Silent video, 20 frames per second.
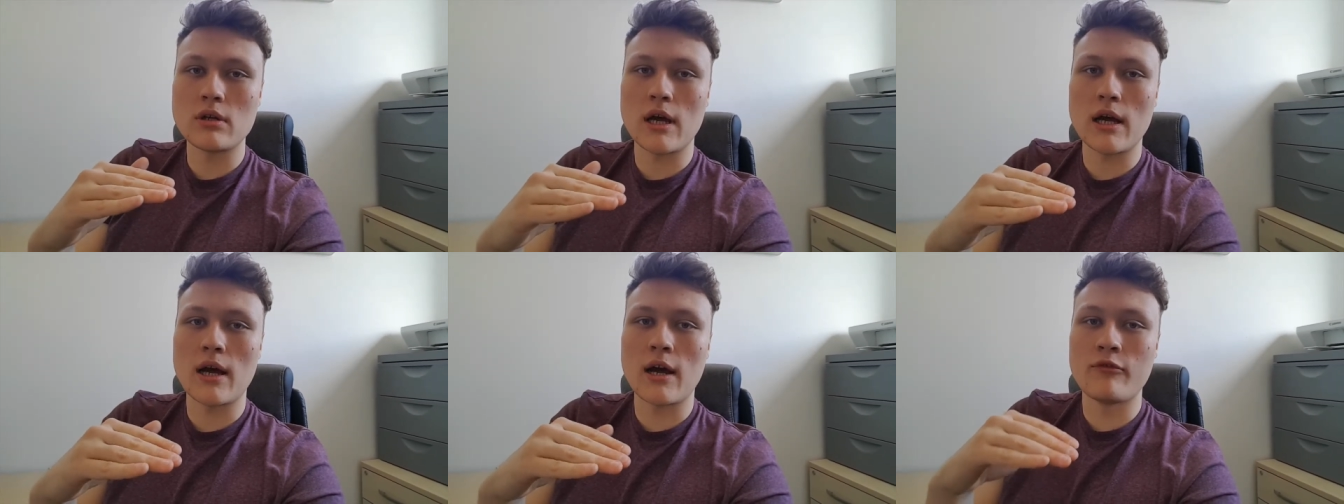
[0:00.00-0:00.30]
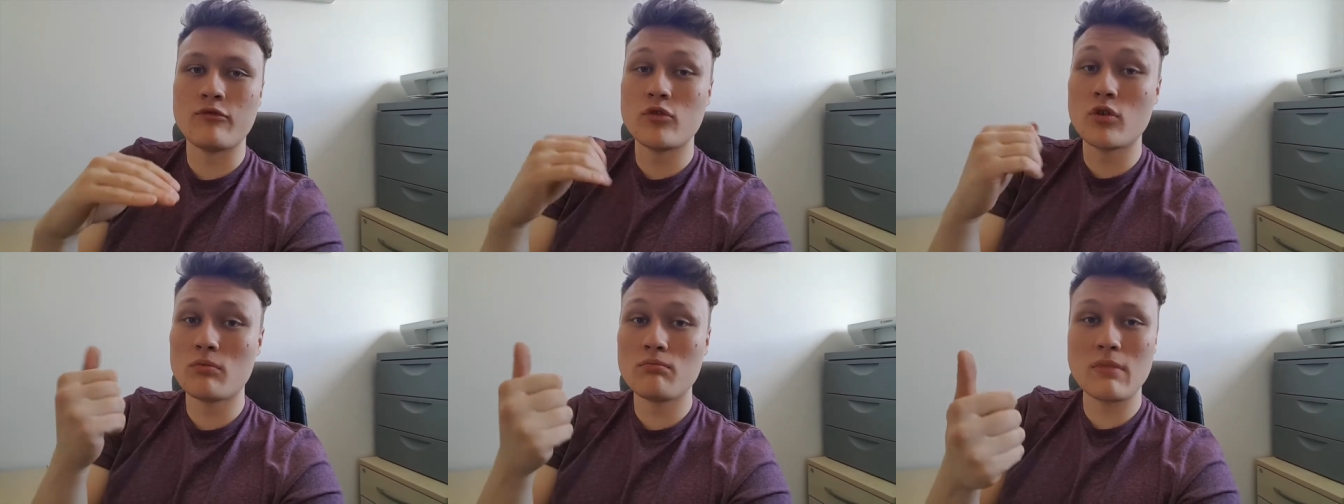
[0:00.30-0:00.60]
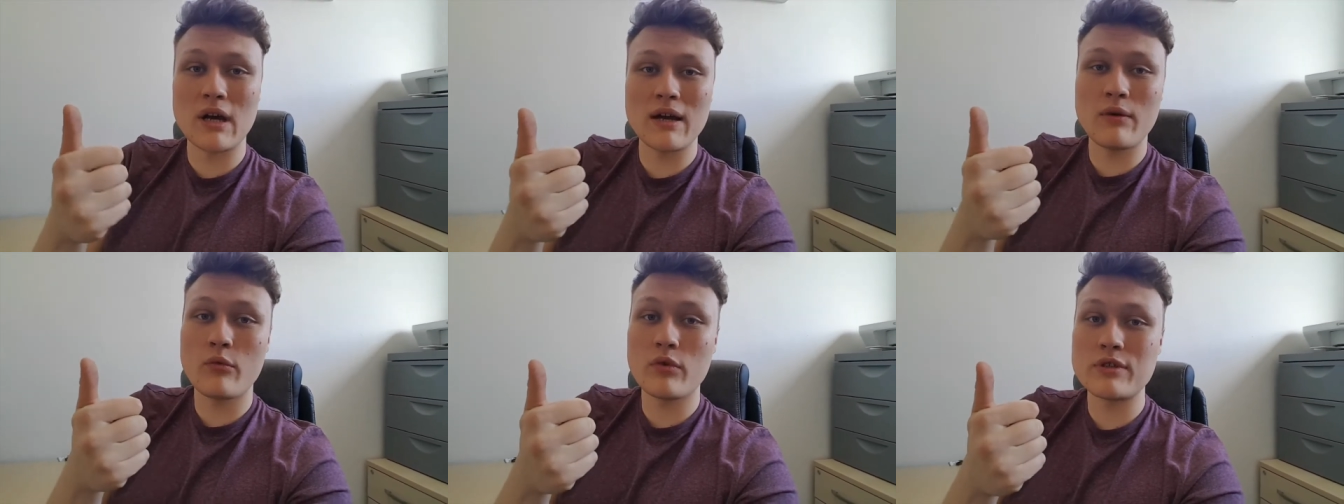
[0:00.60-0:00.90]
I've done
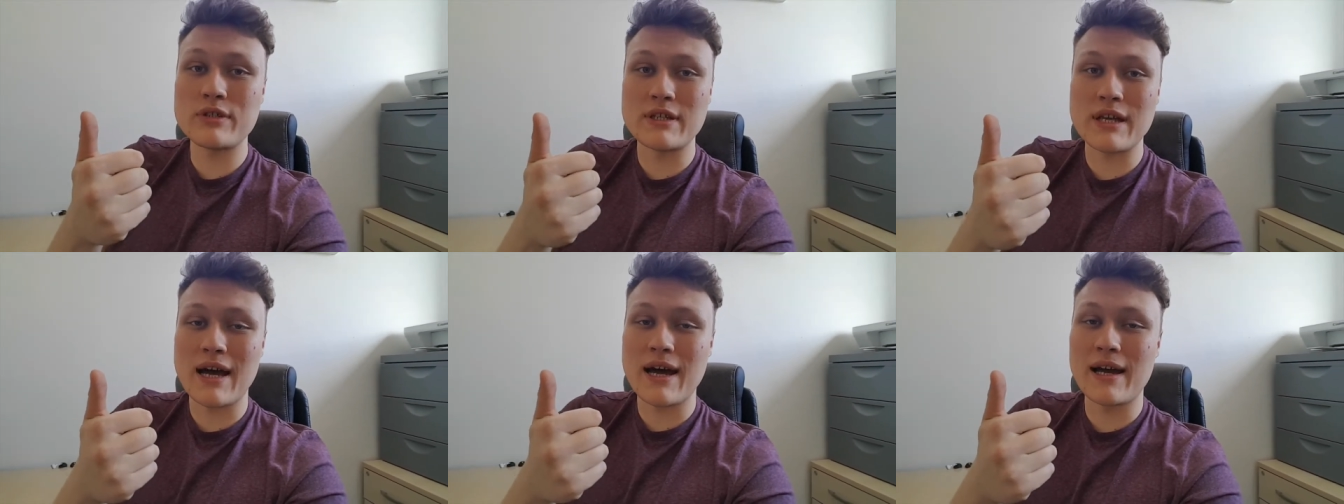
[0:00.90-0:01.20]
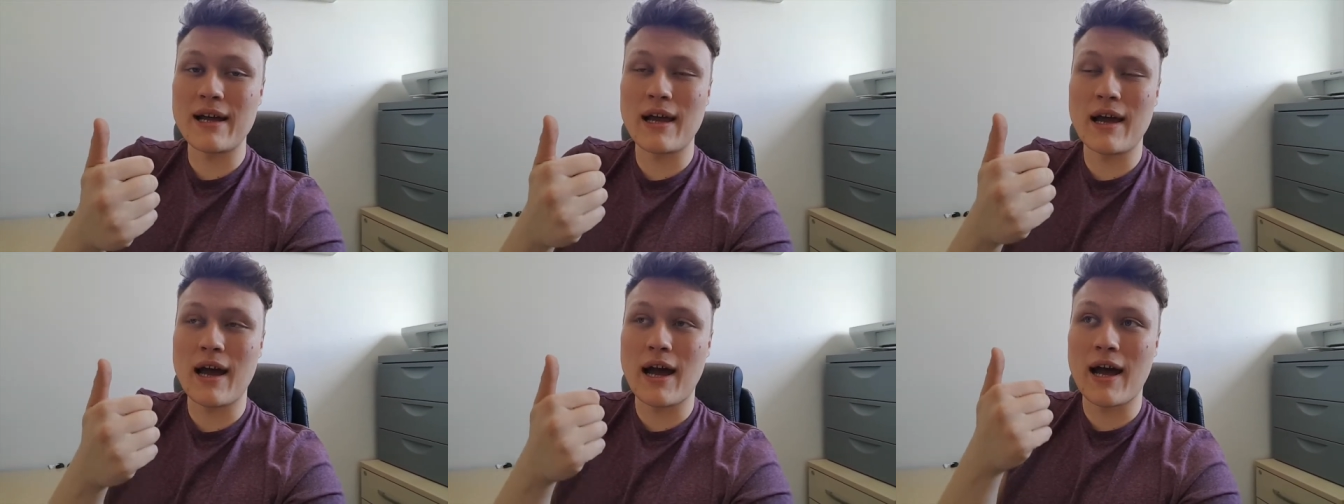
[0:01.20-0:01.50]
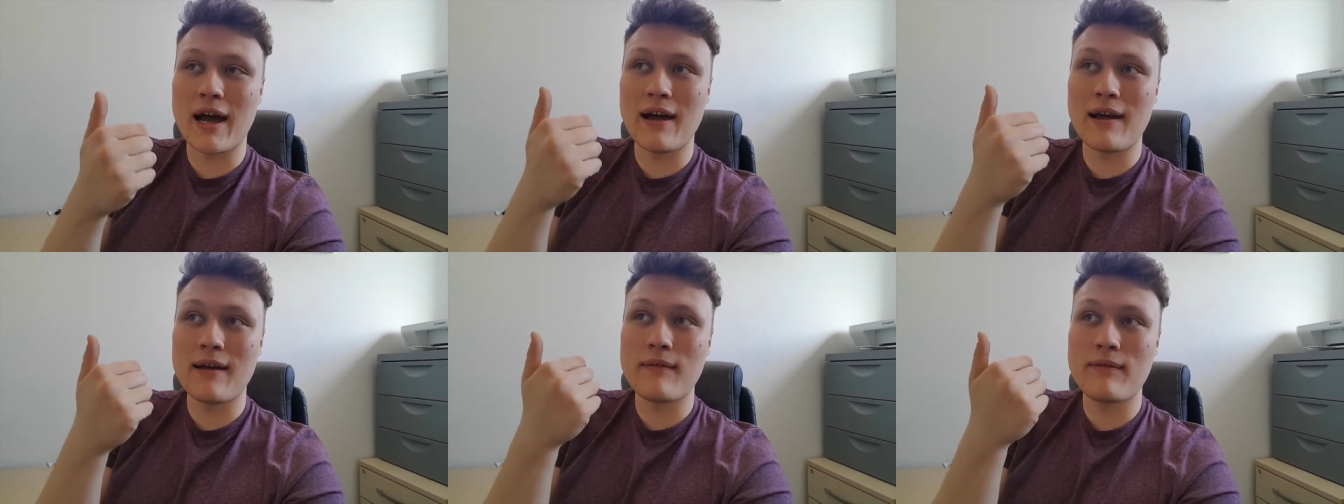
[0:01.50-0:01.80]
my site.
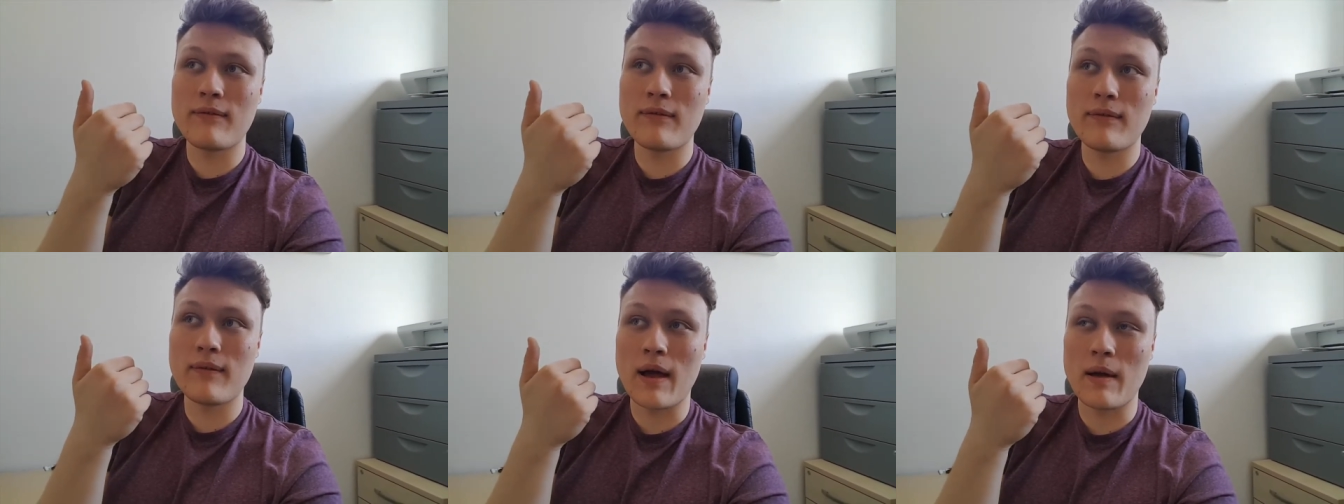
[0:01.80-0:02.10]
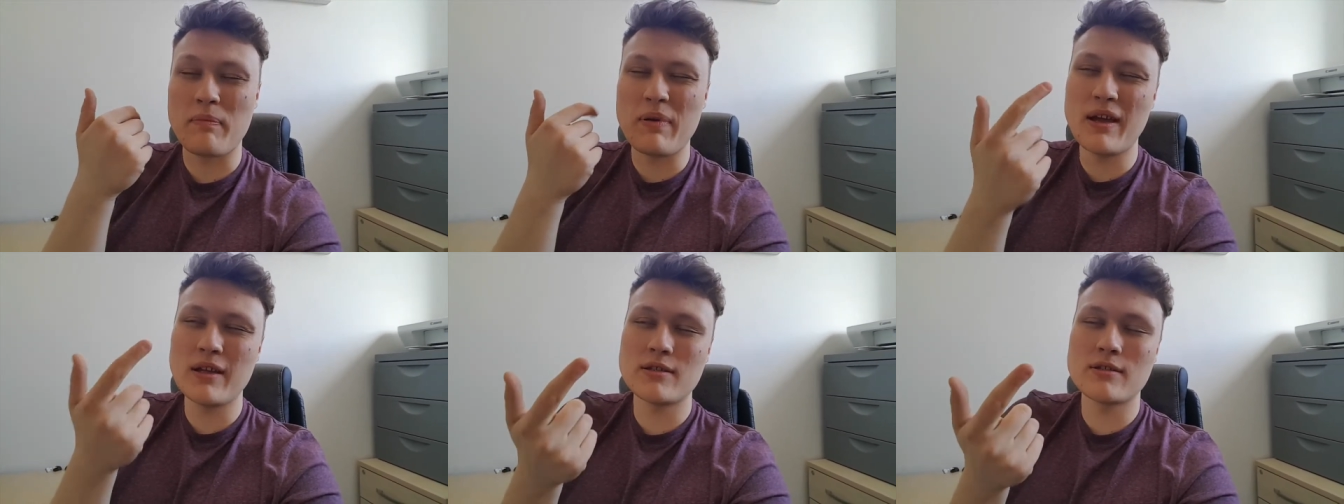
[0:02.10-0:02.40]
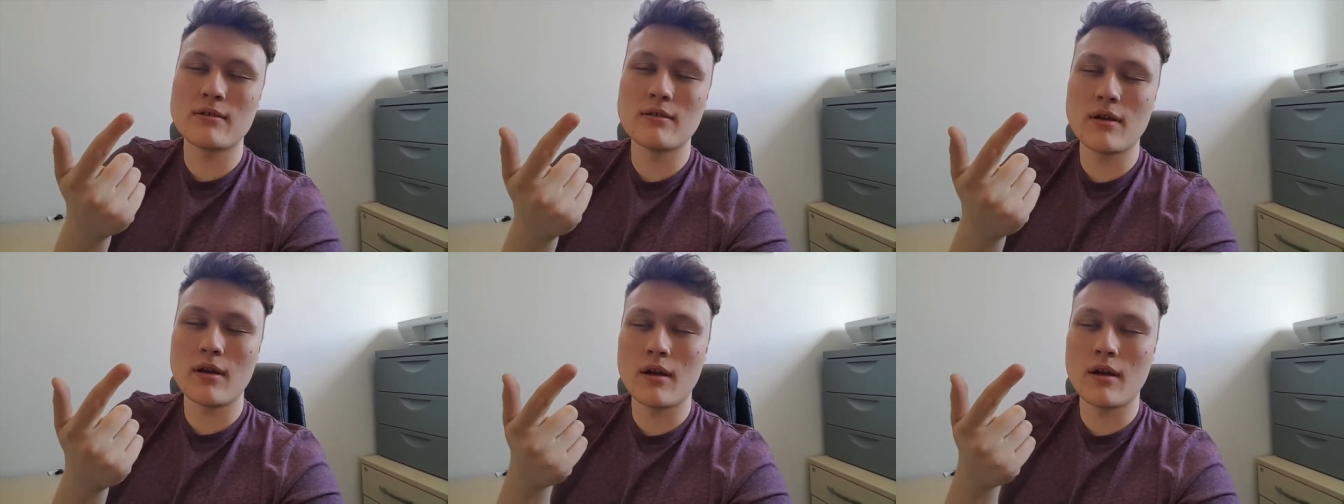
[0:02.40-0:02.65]
I picked